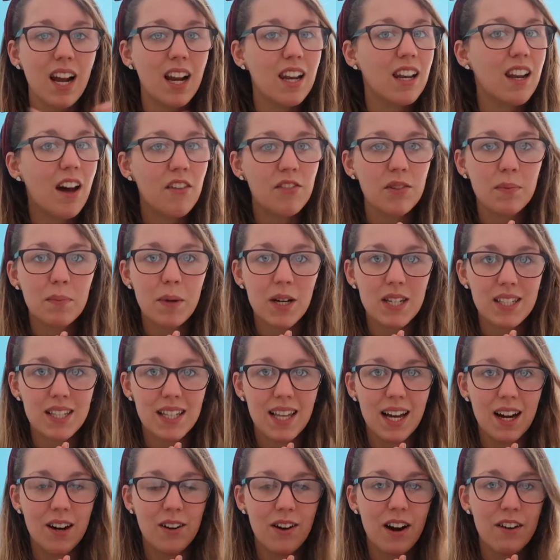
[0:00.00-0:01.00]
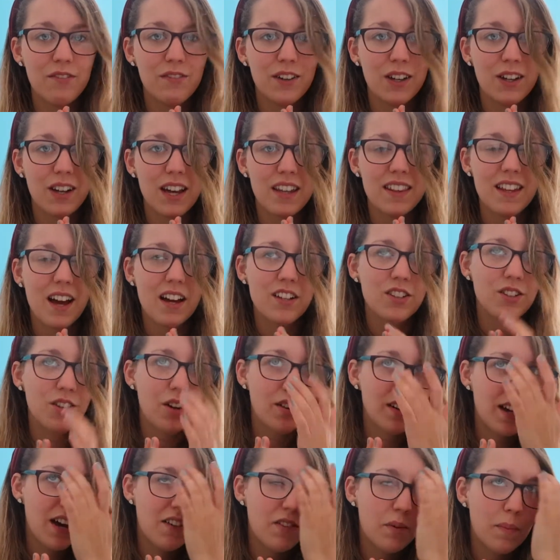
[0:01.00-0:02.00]
loving Marcel, I feel like I
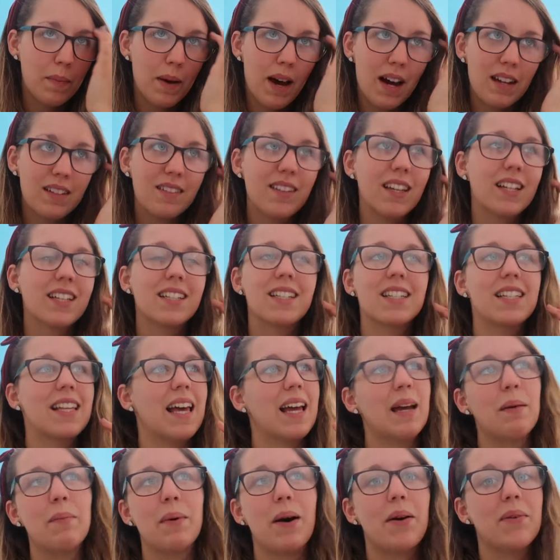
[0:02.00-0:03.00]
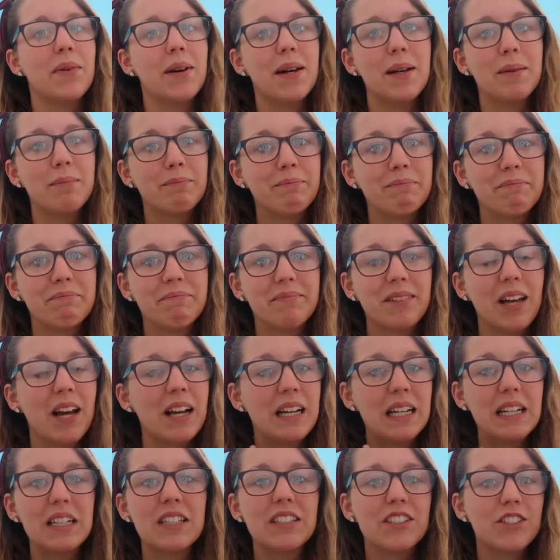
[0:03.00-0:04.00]
don't have a bad thing to say about him. I
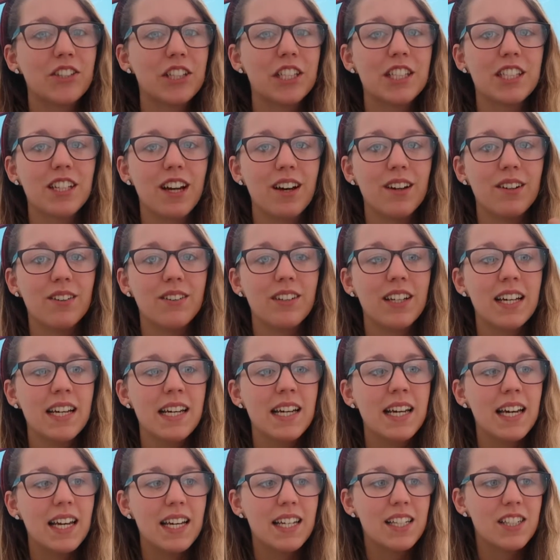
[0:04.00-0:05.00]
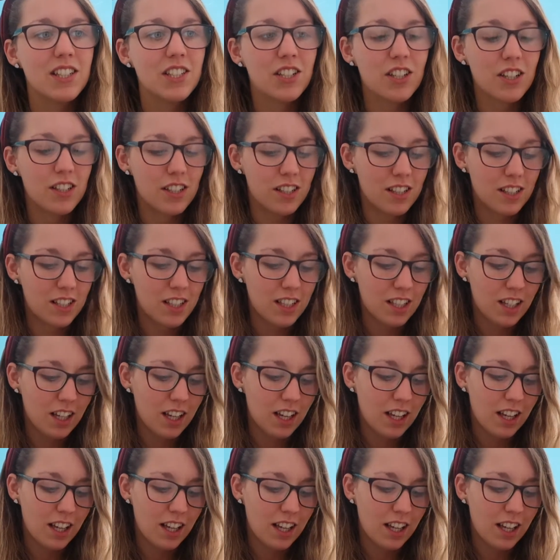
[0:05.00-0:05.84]
literally don't. He's just